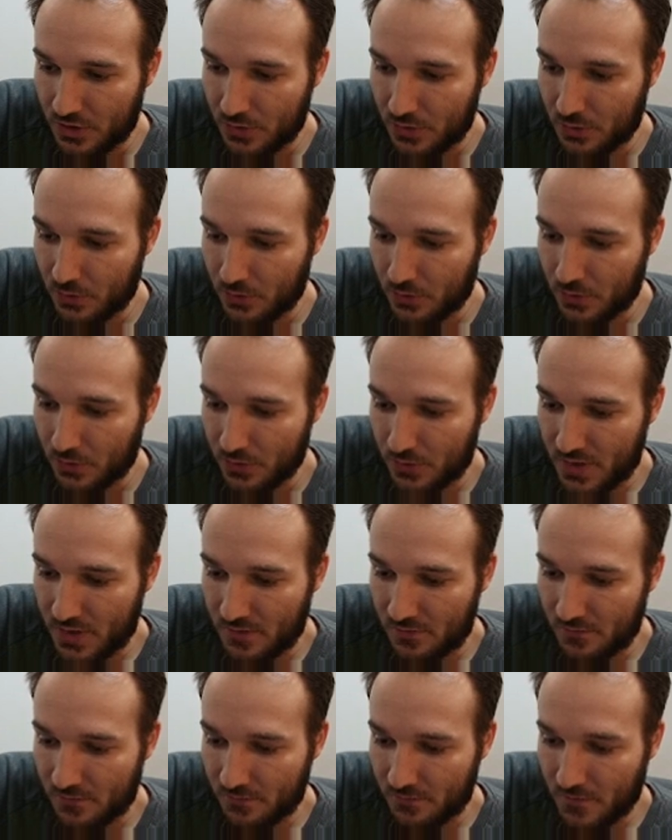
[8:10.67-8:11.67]
you you
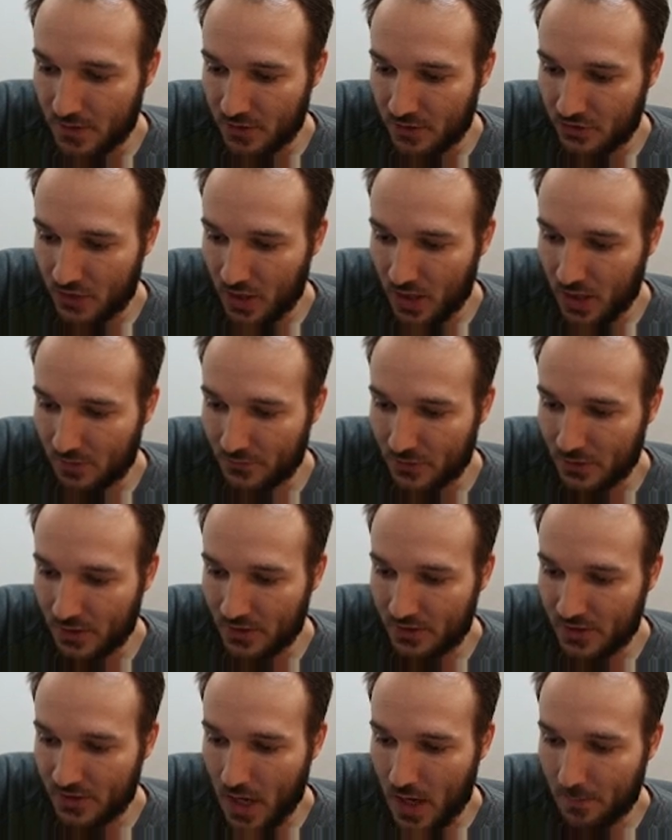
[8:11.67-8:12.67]
didn't finish off, you
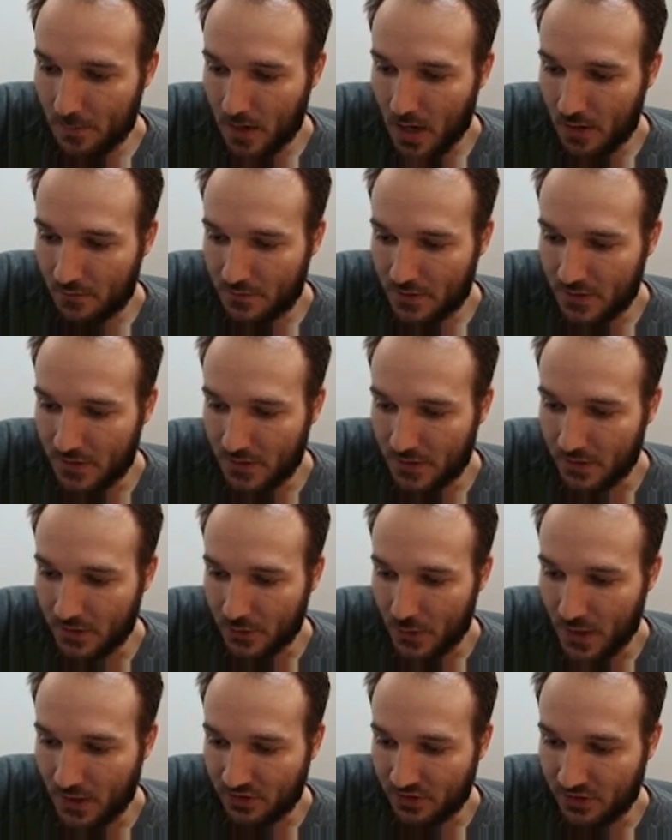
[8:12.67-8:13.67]
didn't top off here.
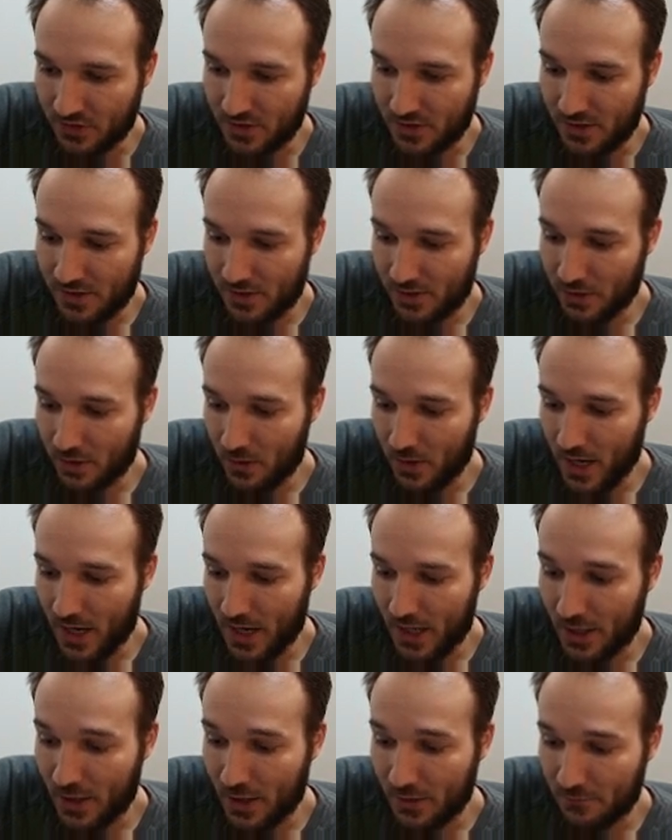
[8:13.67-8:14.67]
You actually continued to go
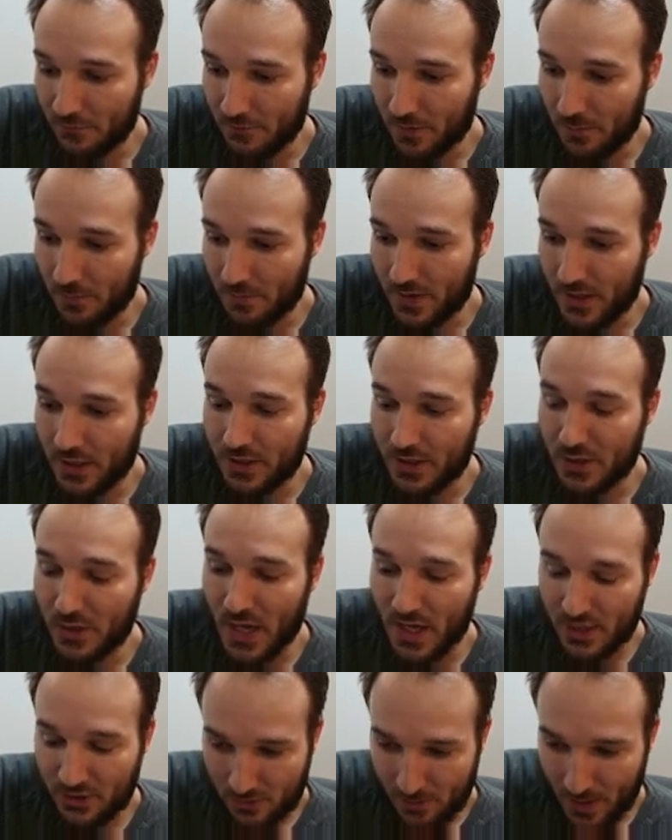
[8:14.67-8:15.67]
higher, and from there you
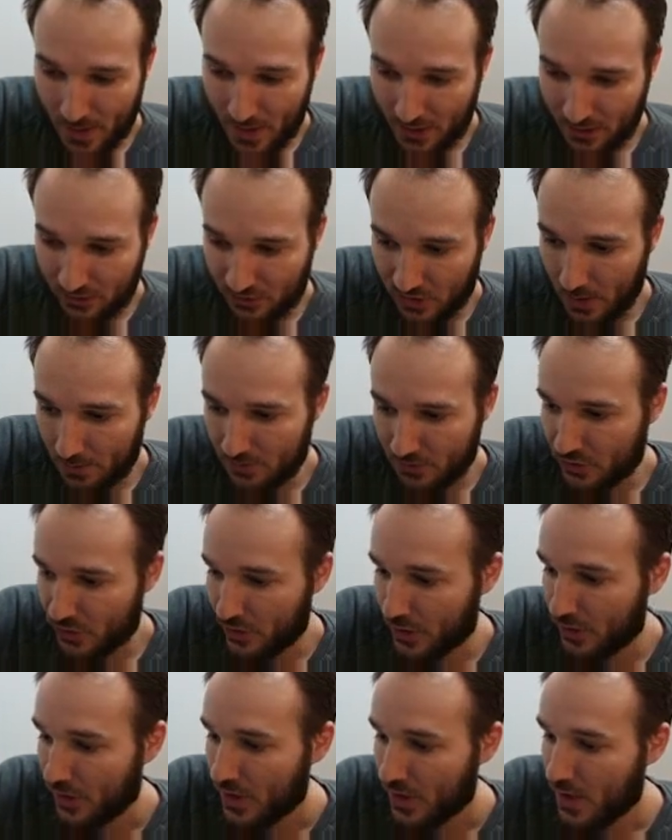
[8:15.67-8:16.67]
had a dramatic drop,
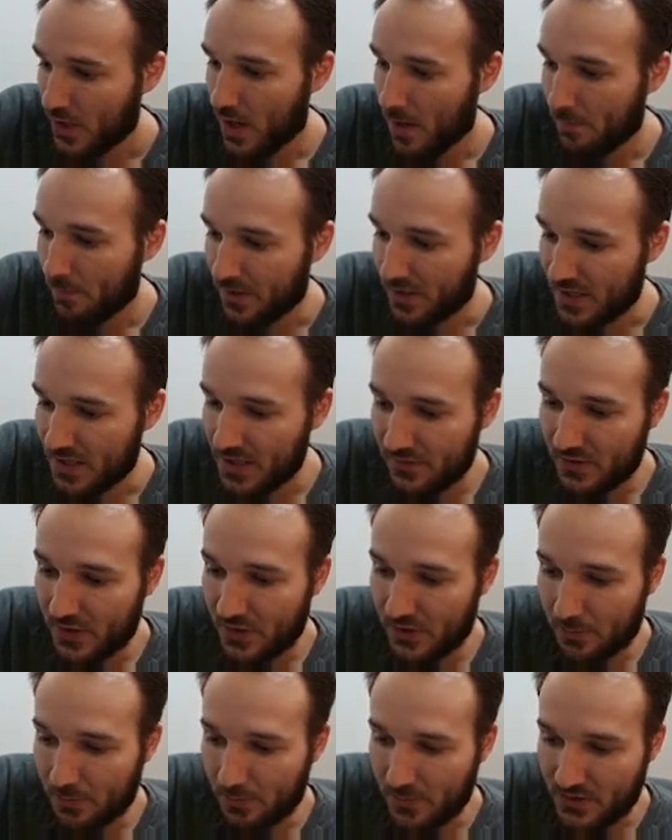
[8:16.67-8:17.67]
sure. But even
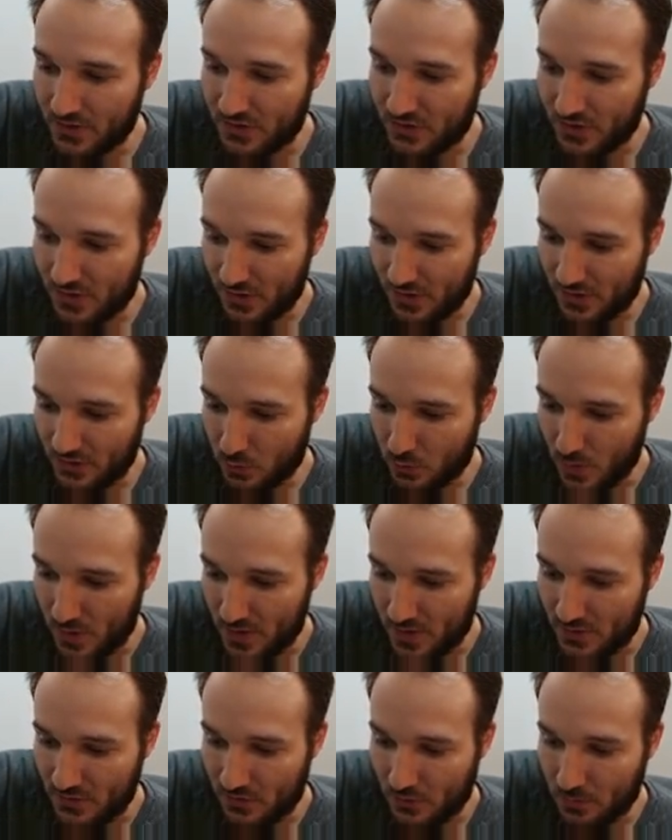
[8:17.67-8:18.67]
in the midst of this, where
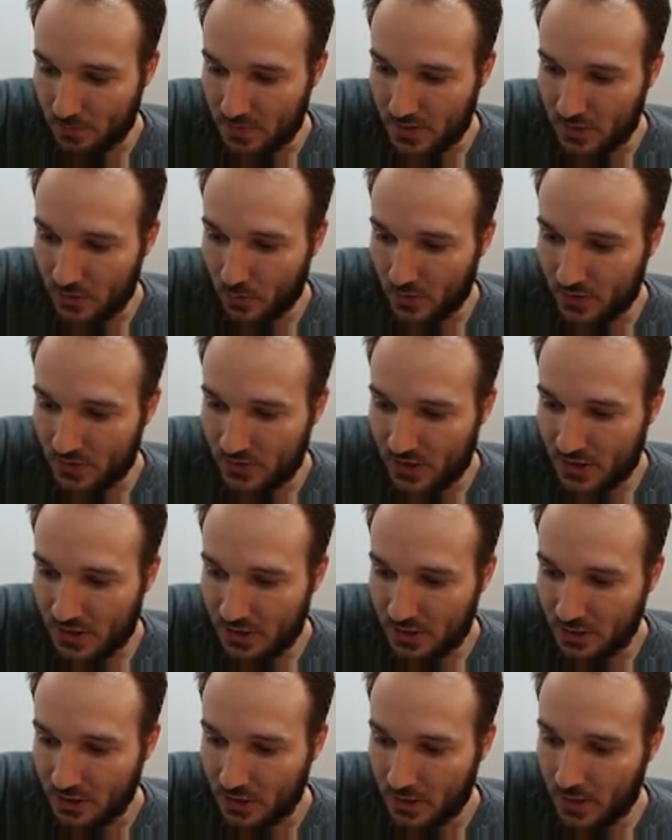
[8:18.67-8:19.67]
this little peak was
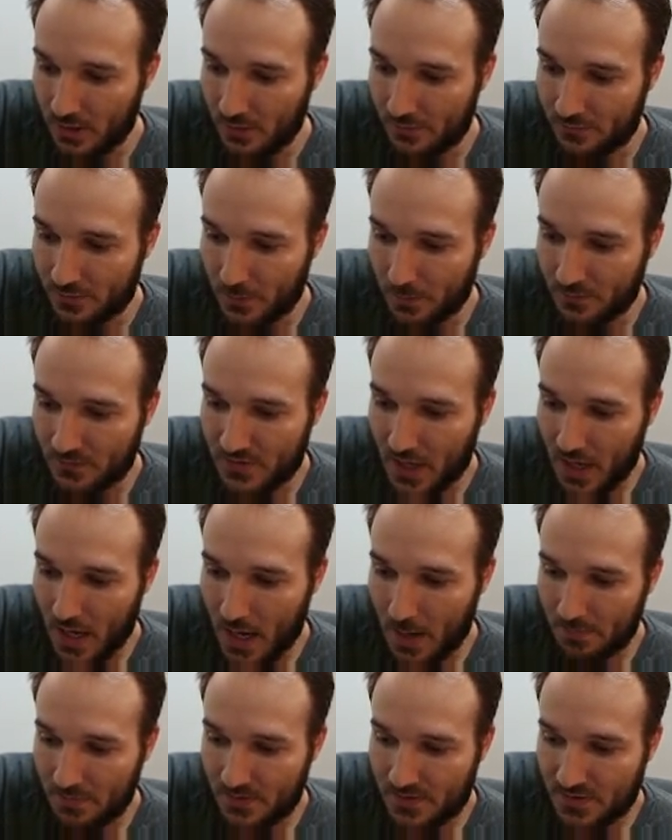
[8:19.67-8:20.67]
here, from
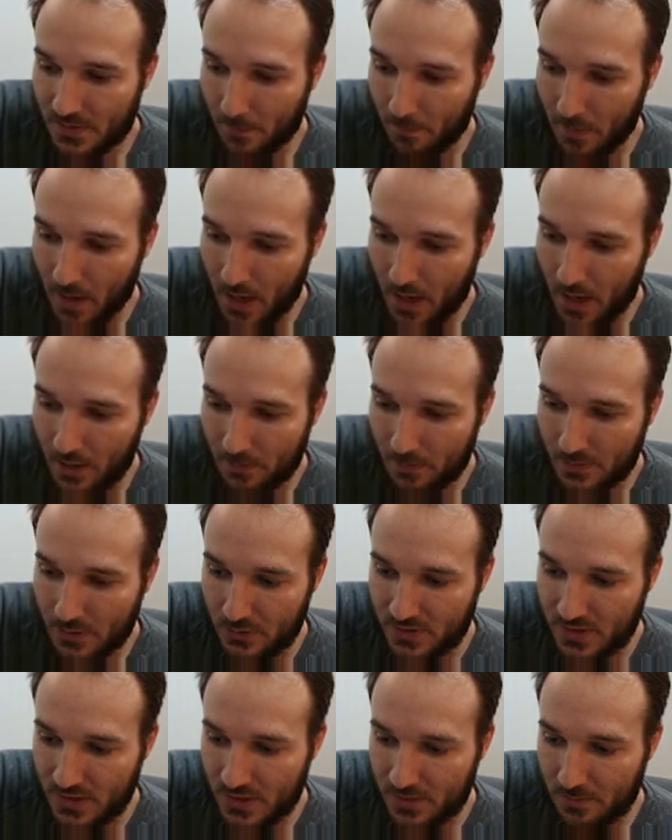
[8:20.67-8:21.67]
top to bottom, you
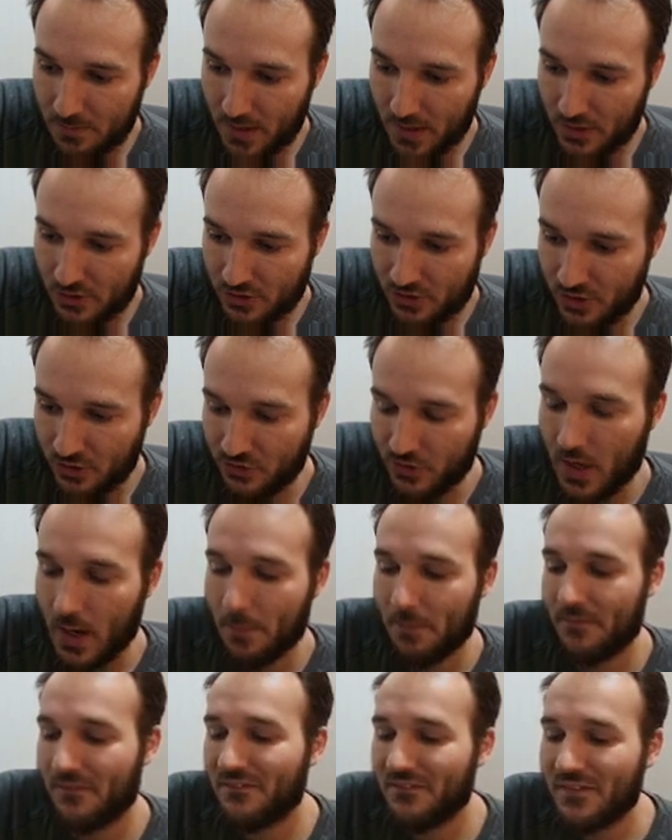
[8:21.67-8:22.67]
did manage to drop